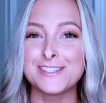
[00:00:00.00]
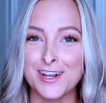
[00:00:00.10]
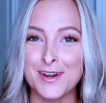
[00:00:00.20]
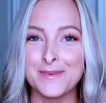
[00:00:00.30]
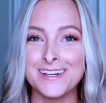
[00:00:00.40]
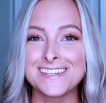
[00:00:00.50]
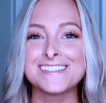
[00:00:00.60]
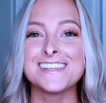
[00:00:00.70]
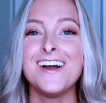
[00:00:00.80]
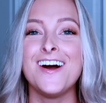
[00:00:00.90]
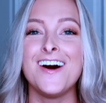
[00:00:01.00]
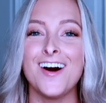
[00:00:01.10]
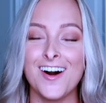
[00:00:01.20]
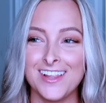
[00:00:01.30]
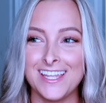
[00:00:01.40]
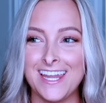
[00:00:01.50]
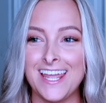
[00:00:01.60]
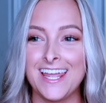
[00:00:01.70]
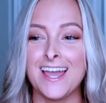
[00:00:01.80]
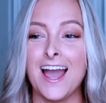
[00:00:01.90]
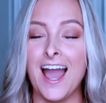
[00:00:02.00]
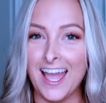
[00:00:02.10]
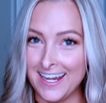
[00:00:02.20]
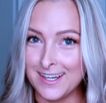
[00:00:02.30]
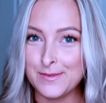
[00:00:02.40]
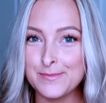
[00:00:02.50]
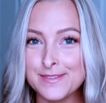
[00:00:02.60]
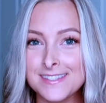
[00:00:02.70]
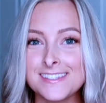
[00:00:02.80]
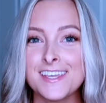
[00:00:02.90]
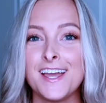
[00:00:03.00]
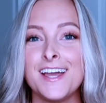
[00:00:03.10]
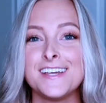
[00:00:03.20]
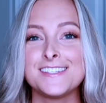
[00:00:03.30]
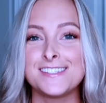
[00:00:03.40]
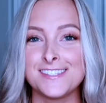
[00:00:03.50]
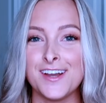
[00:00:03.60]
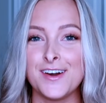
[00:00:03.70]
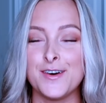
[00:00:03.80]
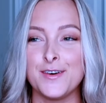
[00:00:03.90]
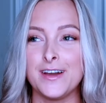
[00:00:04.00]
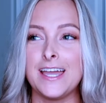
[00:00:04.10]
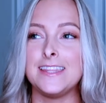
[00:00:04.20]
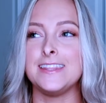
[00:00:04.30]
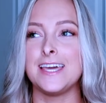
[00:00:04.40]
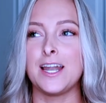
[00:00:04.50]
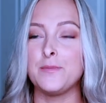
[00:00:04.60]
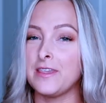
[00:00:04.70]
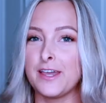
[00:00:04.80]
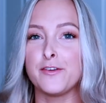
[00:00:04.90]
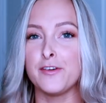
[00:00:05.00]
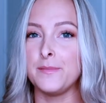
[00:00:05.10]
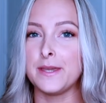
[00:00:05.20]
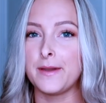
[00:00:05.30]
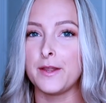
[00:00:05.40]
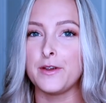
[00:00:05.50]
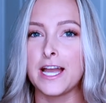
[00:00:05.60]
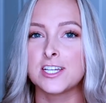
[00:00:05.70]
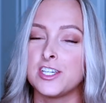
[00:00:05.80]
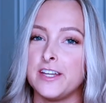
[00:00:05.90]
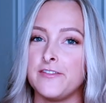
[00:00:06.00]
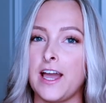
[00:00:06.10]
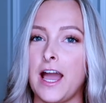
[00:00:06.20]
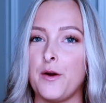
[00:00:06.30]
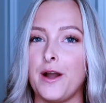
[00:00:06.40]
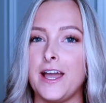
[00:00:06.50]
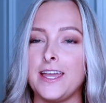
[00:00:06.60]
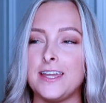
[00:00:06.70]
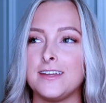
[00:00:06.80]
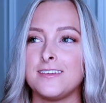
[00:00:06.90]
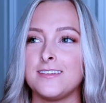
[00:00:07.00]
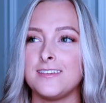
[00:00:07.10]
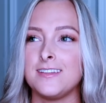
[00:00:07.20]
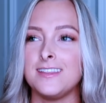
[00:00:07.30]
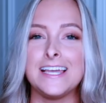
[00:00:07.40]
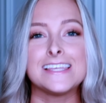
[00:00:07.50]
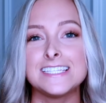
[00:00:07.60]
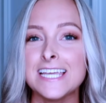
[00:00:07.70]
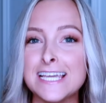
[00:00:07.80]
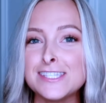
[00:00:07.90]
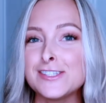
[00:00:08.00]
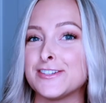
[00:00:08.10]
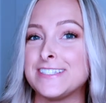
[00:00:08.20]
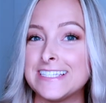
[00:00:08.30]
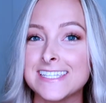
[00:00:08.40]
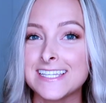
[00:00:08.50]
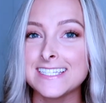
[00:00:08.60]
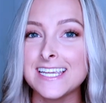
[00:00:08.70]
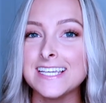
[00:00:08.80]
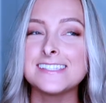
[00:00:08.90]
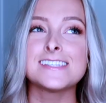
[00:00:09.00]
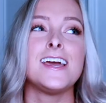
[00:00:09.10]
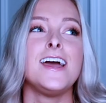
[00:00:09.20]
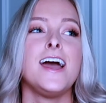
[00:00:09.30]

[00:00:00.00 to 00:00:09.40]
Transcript: Starbucks holiday items. So, and then I'll be like filming my reaction of how I like the taste or dislike the taste.